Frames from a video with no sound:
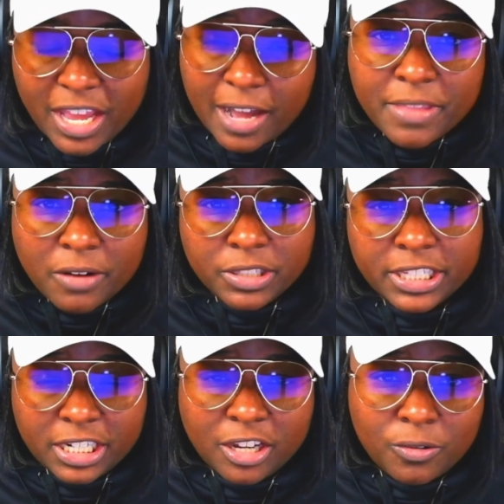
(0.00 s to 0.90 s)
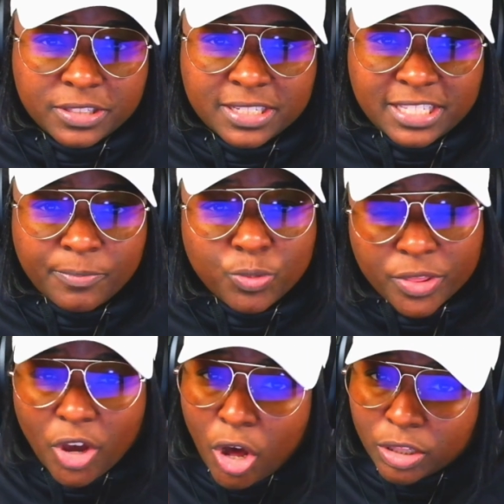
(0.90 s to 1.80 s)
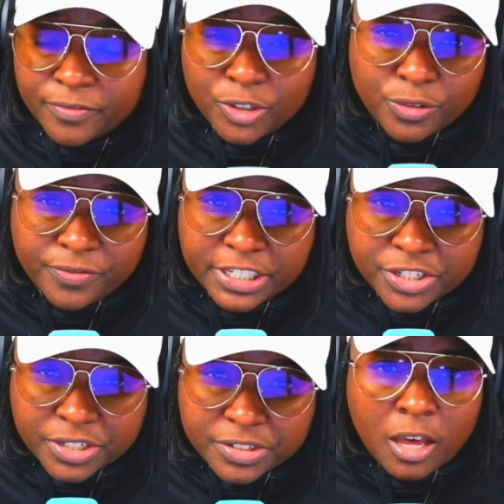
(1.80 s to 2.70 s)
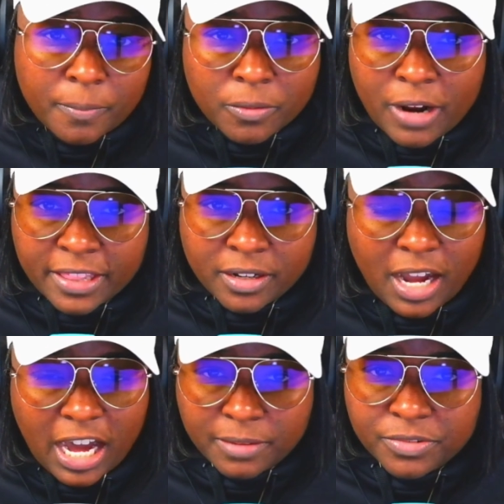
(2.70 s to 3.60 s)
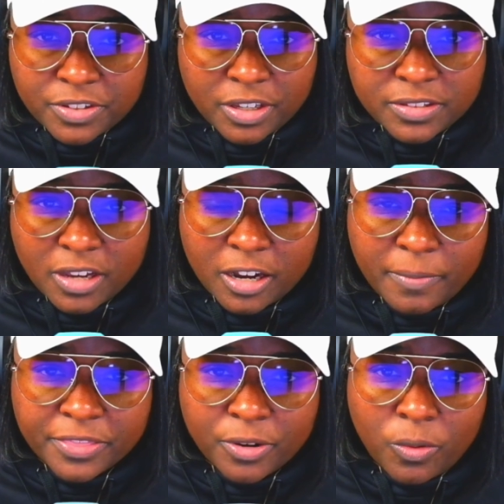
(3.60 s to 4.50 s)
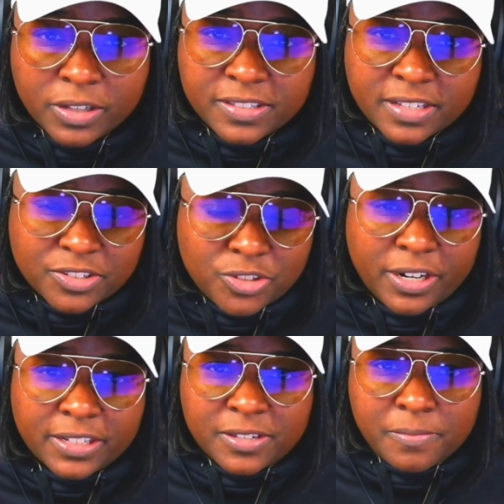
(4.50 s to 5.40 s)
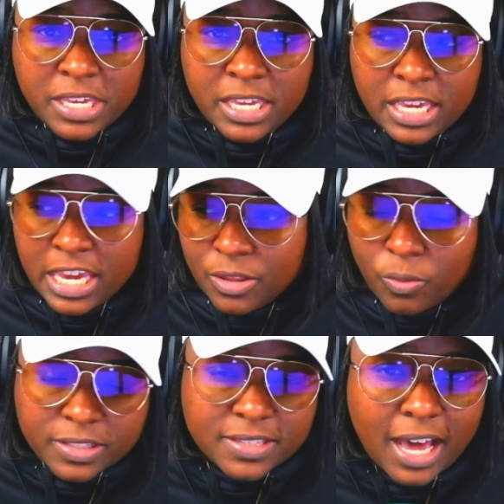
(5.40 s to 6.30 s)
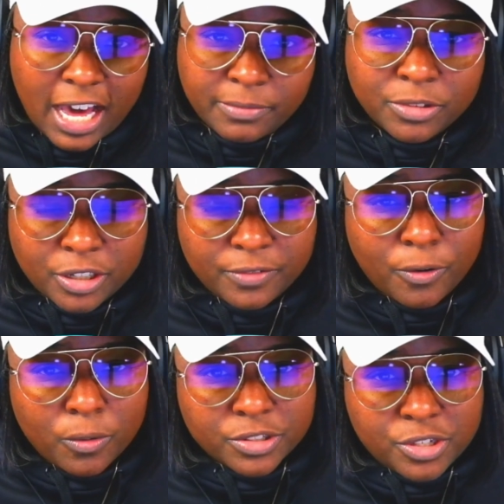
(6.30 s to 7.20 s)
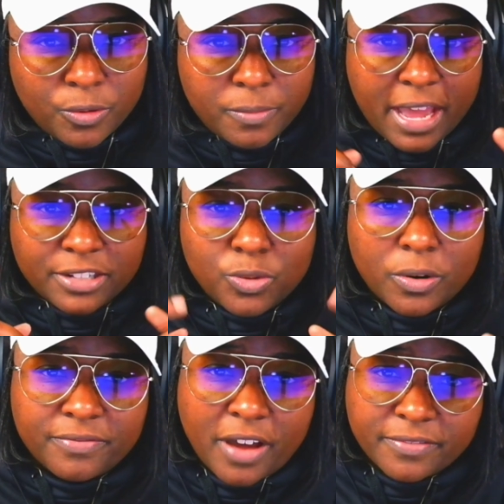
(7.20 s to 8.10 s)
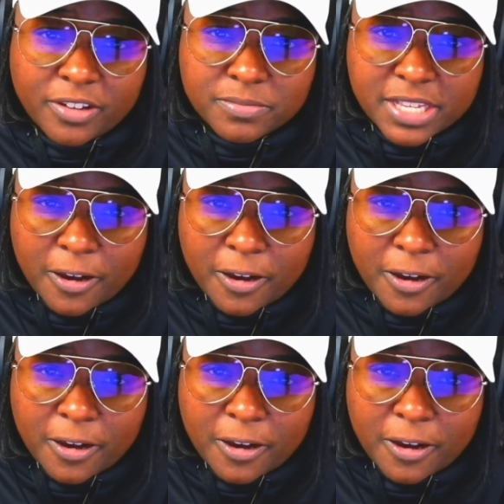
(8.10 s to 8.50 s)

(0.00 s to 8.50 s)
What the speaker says: not really going to go into depth with all of the new features, but rather I'm just going to talk about the ones that stood out to me and the ones that I'm looking forward to when Madden 25 comes out.